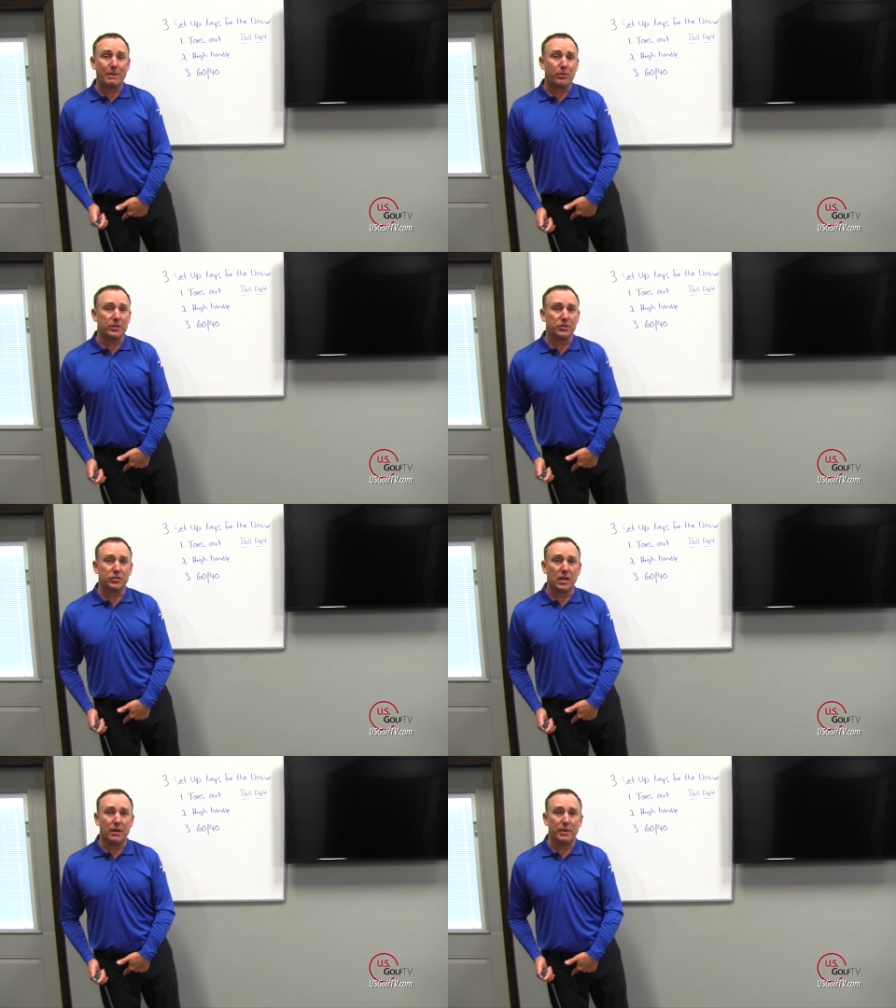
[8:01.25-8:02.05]
my pressure
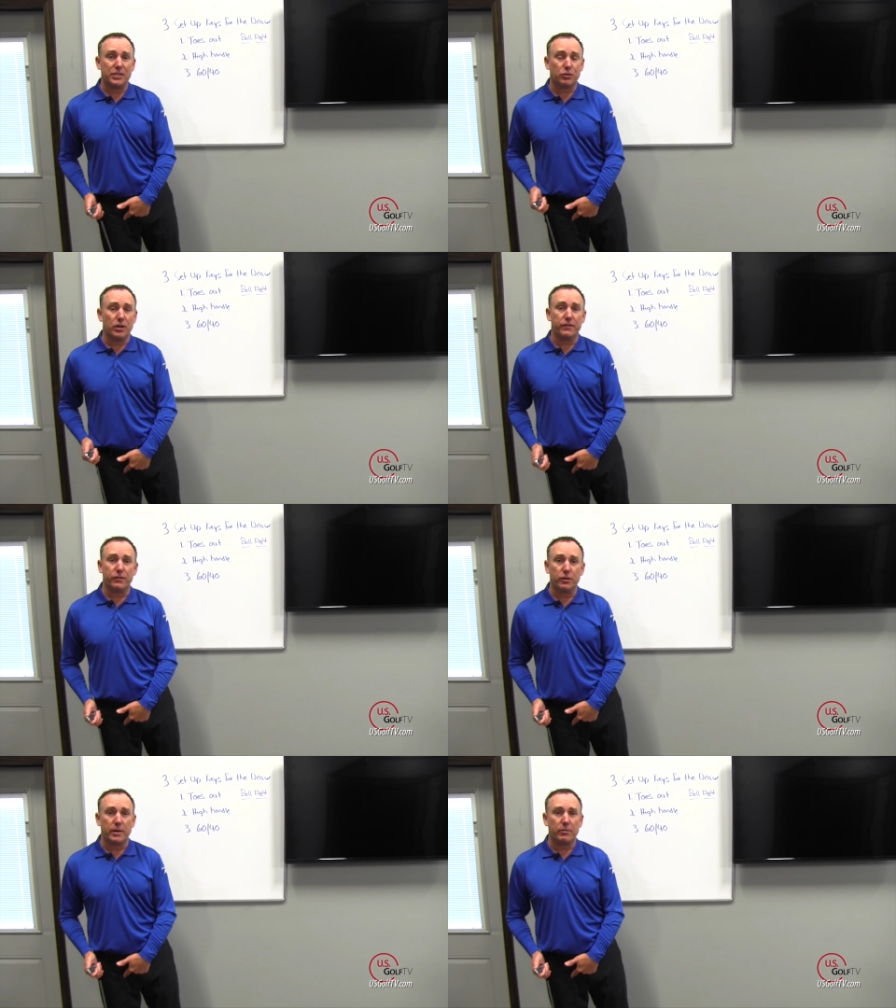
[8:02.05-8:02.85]
is on my trail
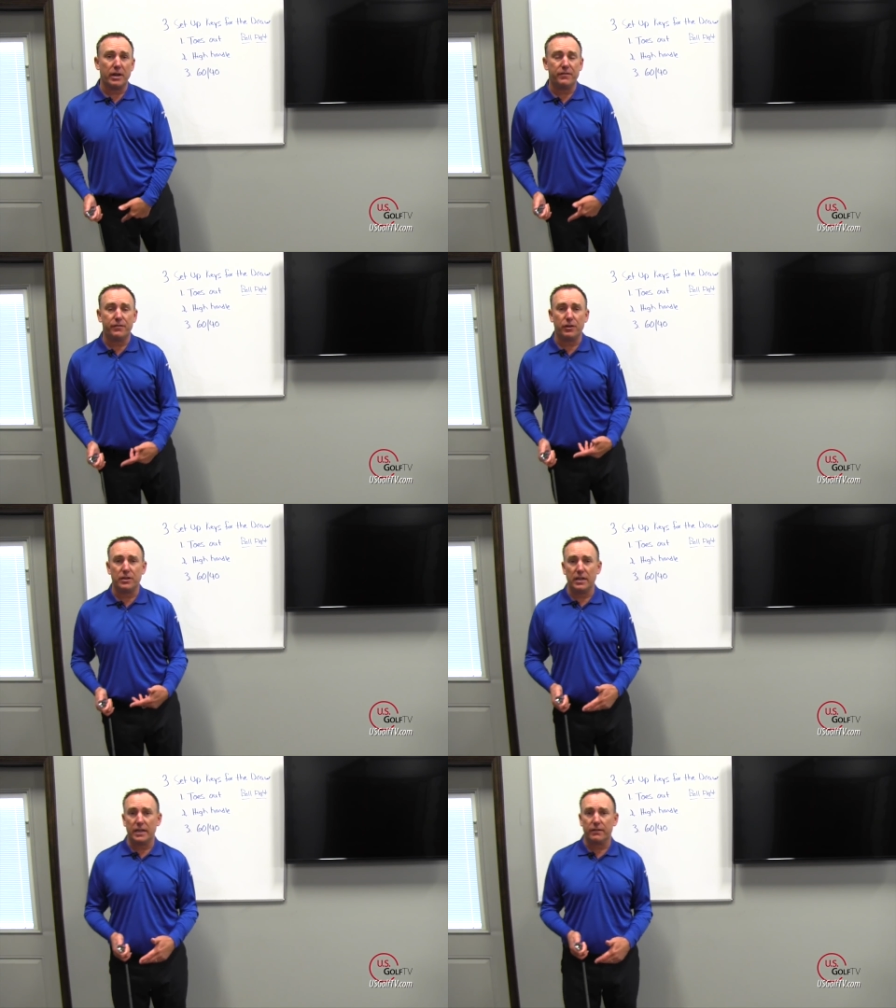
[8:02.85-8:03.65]
foot or my right
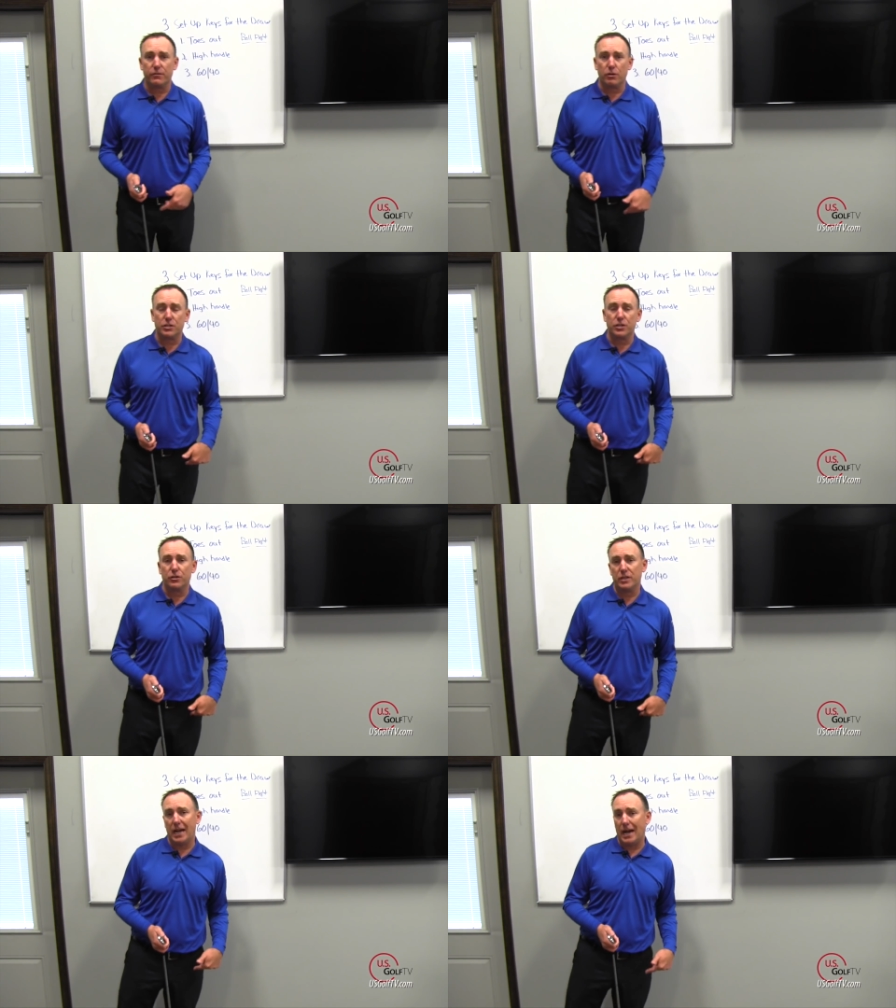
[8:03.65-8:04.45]
foot, and I can, of course, can
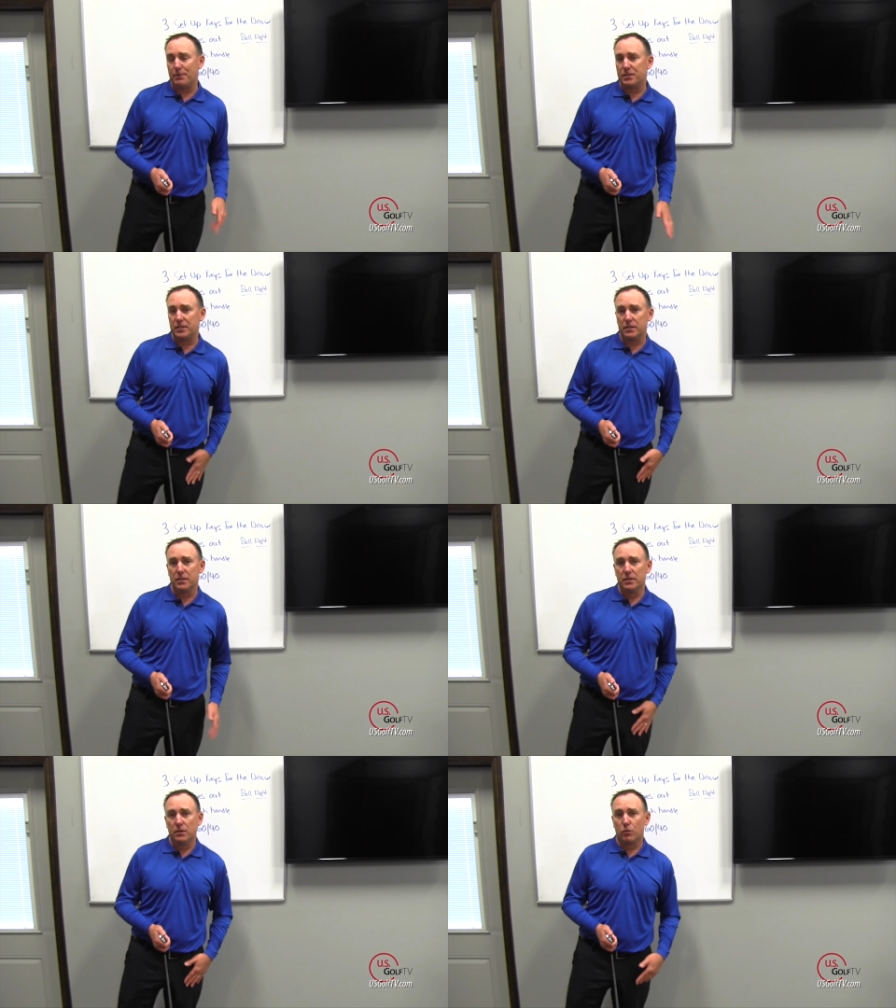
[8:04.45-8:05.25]
do the opposite,
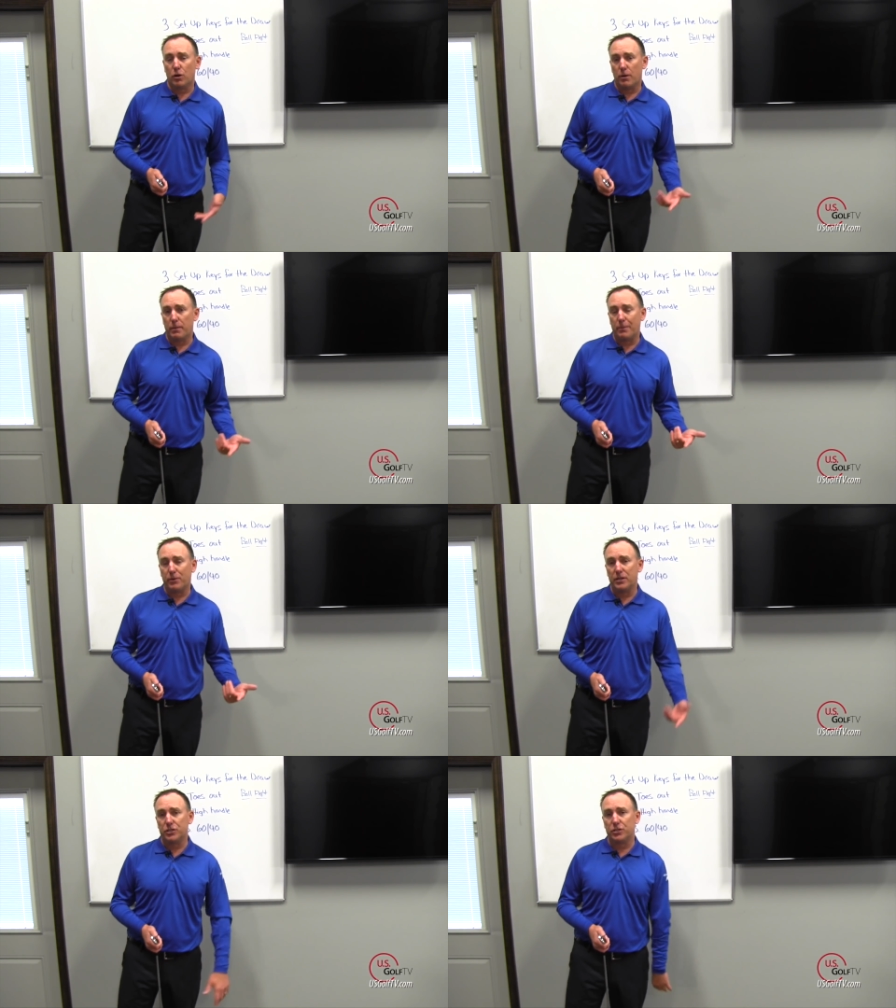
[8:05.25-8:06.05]
where all my
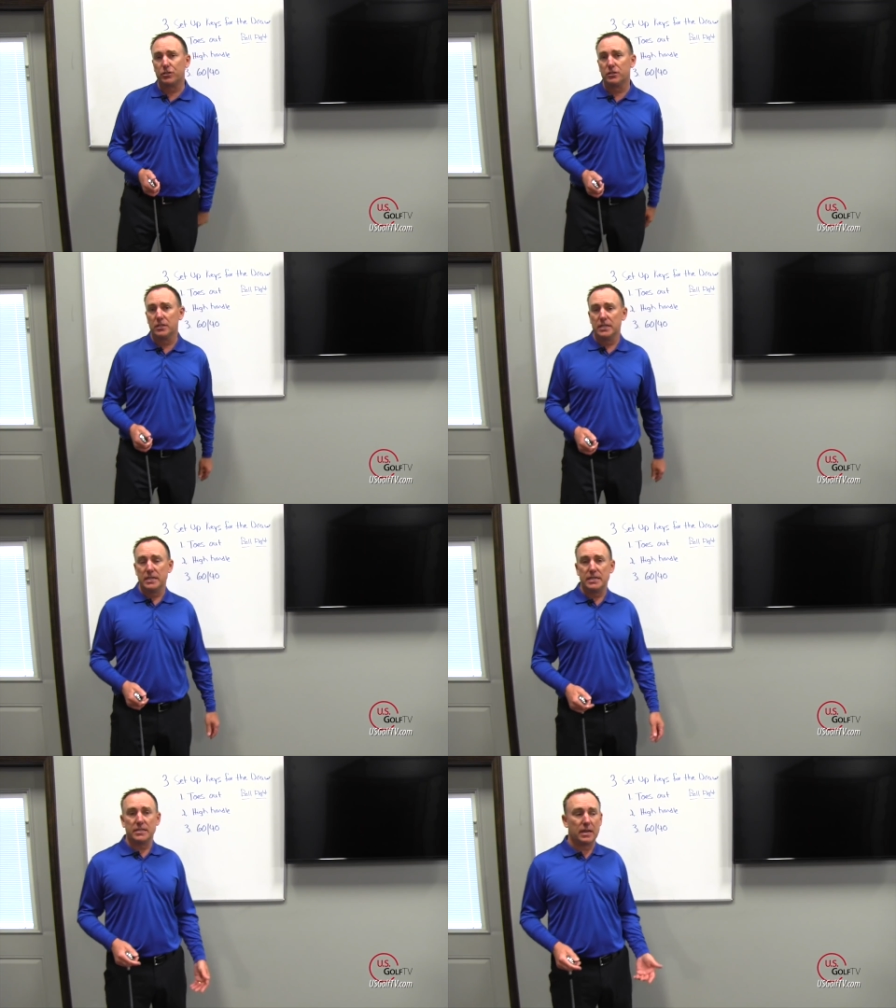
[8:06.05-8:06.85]
pressure
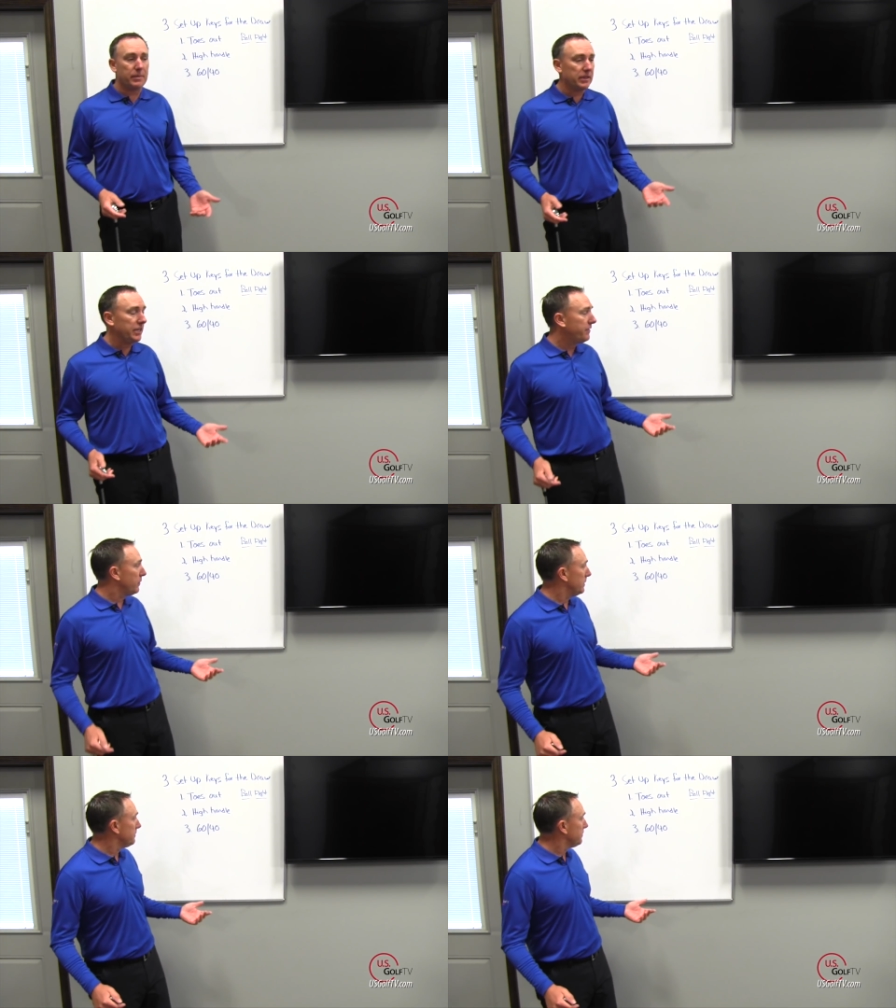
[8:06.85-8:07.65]
is on my lead foot.